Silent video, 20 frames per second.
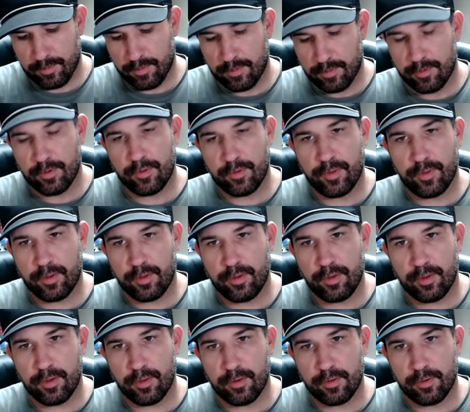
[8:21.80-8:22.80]
You think you
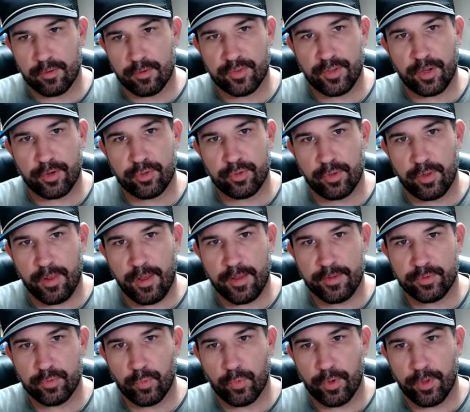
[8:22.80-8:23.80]
can
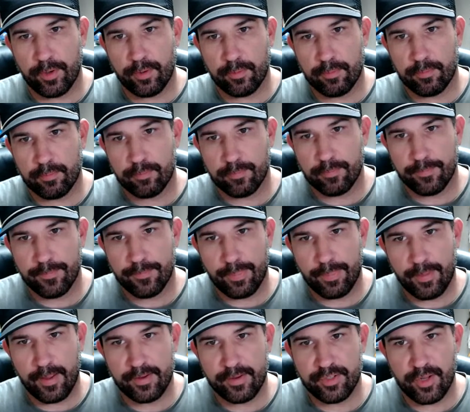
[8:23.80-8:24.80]
sexualize one,
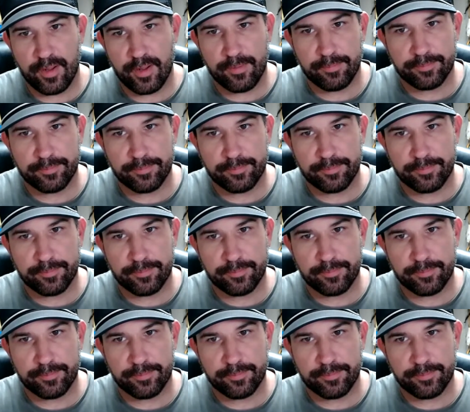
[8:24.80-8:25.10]
AJ?